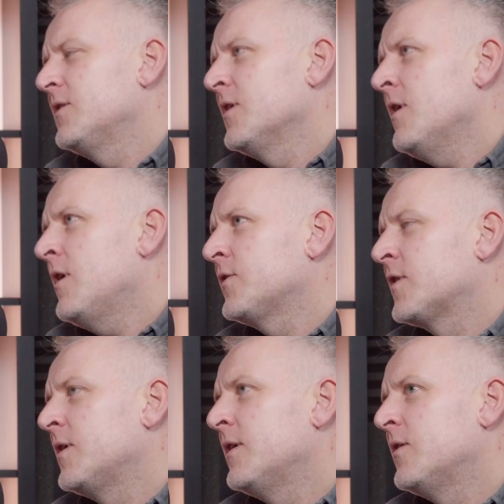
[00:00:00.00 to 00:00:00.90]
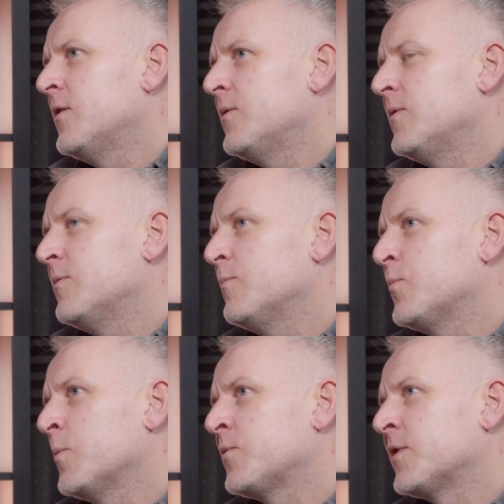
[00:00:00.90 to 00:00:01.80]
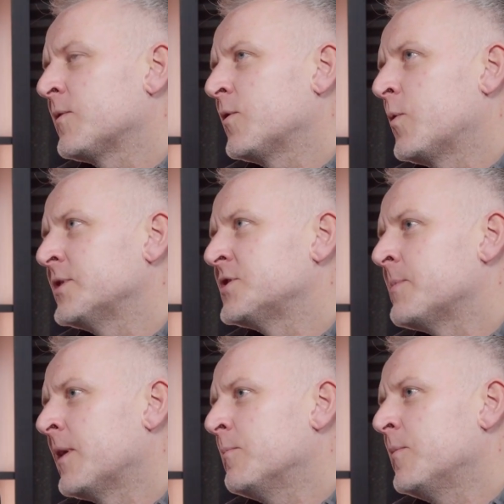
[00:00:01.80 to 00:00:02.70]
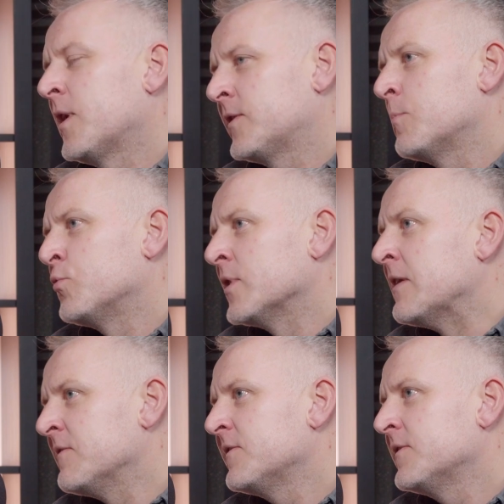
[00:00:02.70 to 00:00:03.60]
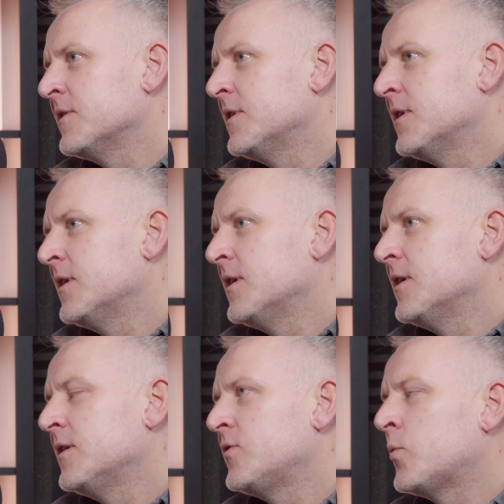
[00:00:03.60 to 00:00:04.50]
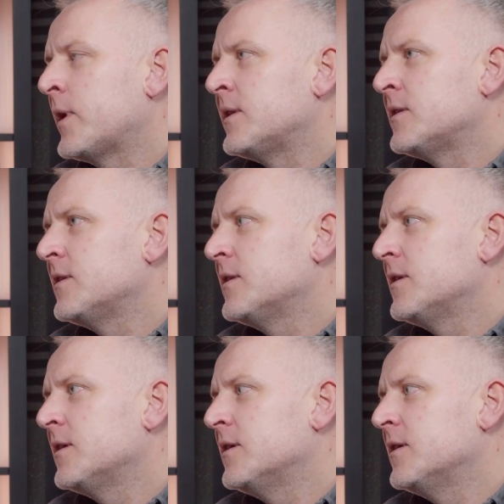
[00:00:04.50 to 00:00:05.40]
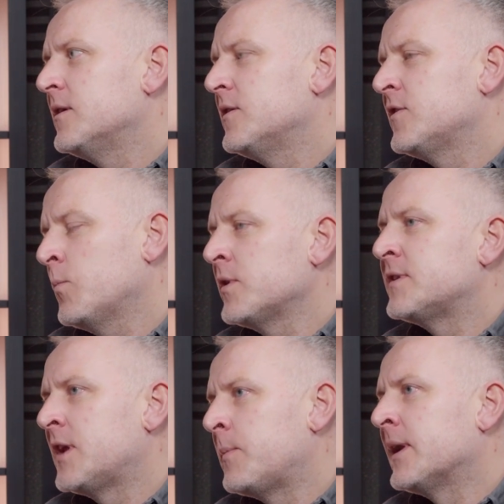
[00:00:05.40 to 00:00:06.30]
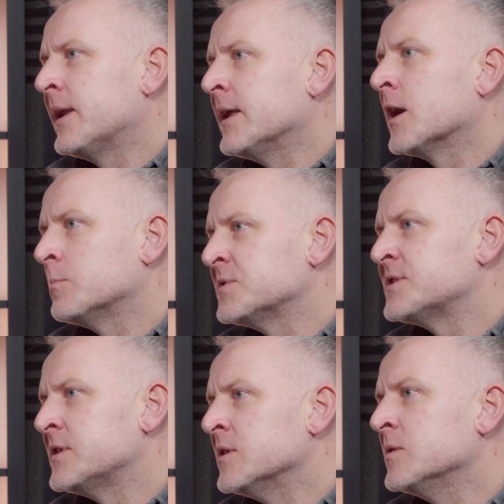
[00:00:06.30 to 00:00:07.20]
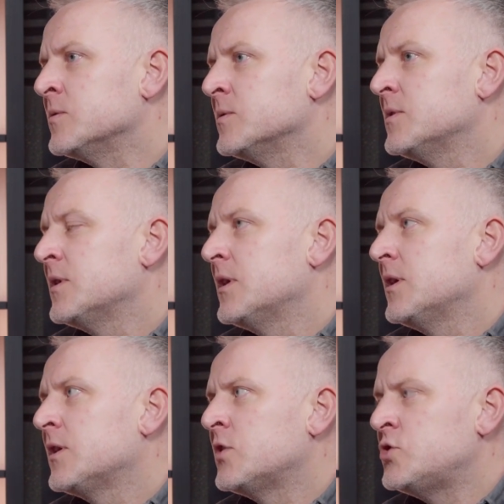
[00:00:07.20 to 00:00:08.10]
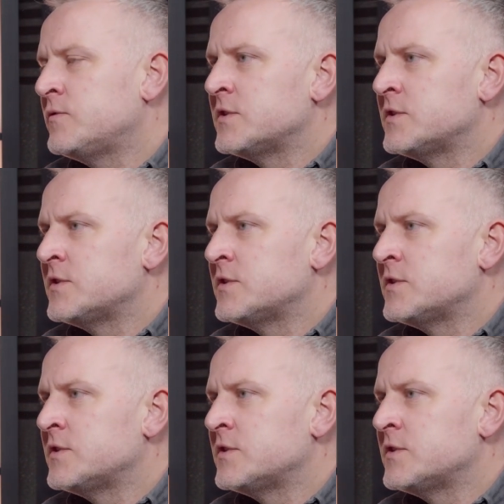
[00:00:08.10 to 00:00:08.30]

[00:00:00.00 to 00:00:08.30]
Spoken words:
Can I ask, prompts the question about like the brief. So when someone typically comes to you, because you've